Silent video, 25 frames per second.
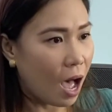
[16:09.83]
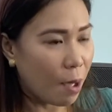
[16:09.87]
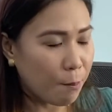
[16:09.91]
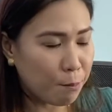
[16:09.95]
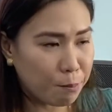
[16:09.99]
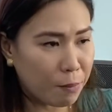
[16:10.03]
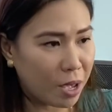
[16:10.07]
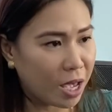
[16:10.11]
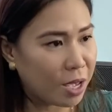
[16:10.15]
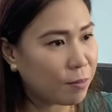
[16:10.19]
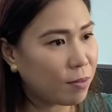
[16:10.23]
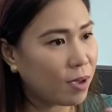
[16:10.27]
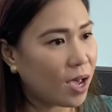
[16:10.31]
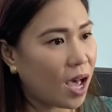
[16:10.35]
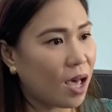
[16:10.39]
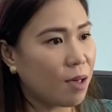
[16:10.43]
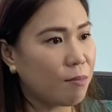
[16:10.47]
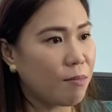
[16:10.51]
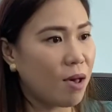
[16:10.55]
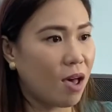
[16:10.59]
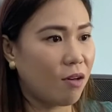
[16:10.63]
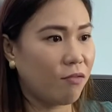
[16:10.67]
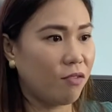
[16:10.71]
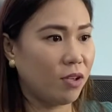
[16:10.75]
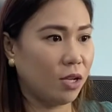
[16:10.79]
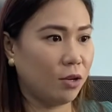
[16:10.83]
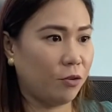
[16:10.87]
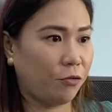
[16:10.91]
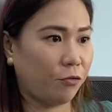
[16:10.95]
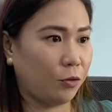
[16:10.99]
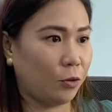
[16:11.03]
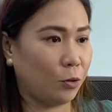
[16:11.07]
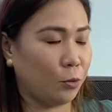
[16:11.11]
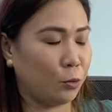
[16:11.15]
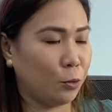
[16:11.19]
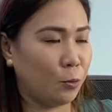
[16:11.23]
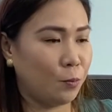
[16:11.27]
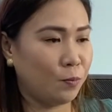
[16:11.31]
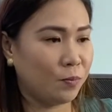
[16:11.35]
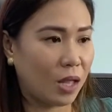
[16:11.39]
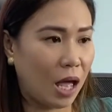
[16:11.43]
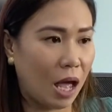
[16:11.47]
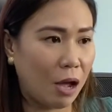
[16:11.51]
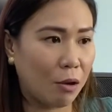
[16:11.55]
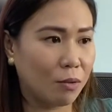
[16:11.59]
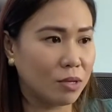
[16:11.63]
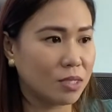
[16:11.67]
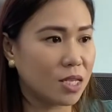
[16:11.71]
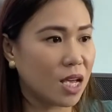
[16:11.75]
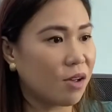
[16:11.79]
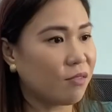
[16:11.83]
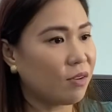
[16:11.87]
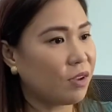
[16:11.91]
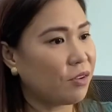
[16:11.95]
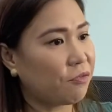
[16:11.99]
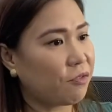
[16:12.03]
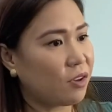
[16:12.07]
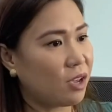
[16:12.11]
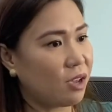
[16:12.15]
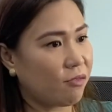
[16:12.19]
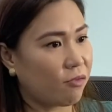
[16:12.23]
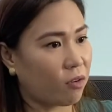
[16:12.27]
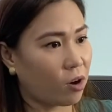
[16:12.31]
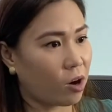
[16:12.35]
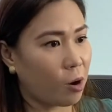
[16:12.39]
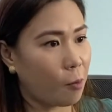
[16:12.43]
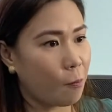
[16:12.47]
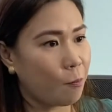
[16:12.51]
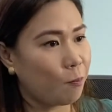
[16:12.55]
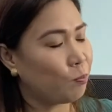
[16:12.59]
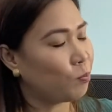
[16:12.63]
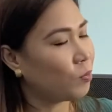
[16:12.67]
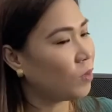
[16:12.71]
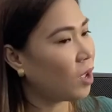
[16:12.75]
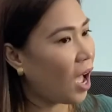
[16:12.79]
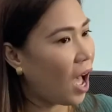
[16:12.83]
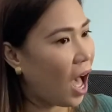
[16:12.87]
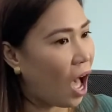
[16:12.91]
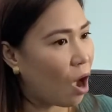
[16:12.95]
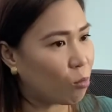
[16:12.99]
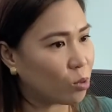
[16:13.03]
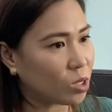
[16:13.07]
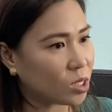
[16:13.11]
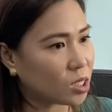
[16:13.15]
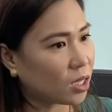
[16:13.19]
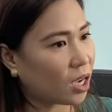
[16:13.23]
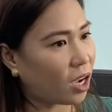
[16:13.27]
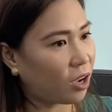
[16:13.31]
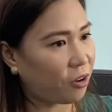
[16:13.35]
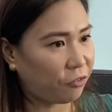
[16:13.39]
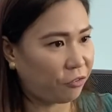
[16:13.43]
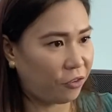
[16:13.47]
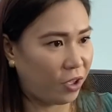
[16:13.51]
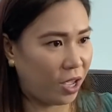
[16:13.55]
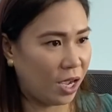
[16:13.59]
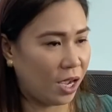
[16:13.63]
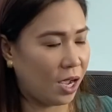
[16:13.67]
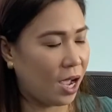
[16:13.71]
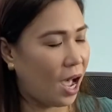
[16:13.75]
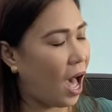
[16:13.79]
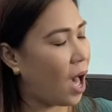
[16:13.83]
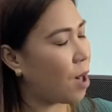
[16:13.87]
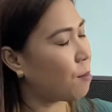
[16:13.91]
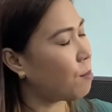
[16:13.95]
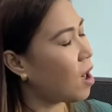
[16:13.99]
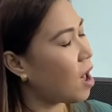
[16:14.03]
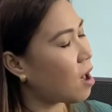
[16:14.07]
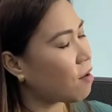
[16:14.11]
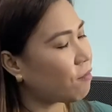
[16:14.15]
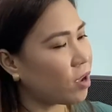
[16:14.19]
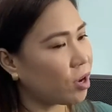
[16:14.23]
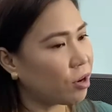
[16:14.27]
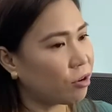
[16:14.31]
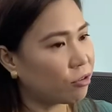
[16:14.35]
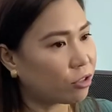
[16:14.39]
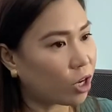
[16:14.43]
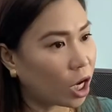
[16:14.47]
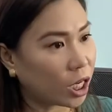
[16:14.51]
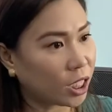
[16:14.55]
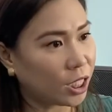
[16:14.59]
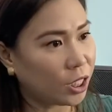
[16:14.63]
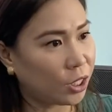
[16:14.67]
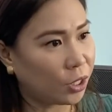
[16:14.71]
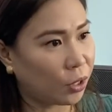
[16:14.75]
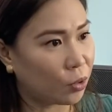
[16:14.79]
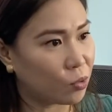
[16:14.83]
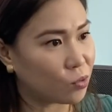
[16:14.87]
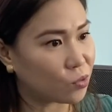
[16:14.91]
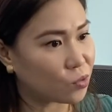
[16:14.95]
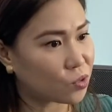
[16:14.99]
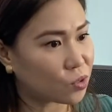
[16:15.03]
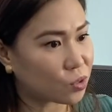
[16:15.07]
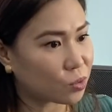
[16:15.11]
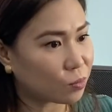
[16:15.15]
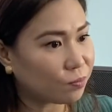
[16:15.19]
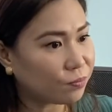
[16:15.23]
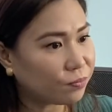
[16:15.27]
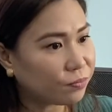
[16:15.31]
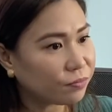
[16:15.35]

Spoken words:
Maybe I'm having a flu, I was having fever, I was coughing, I'm having runny nose.